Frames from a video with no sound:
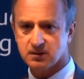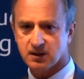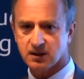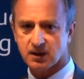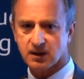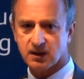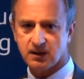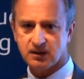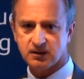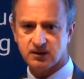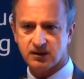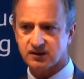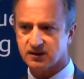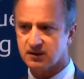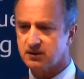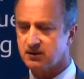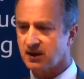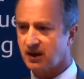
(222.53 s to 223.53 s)
the
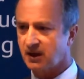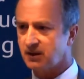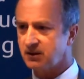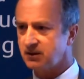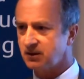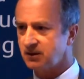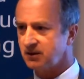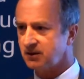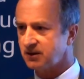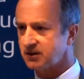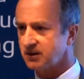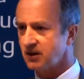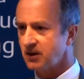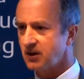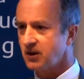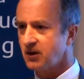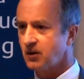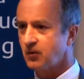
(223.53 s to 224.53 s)
80s and 90s
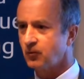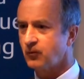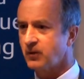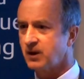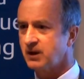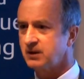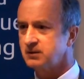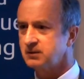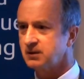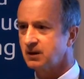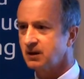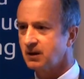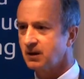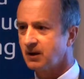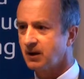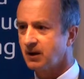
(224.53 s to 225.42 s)
when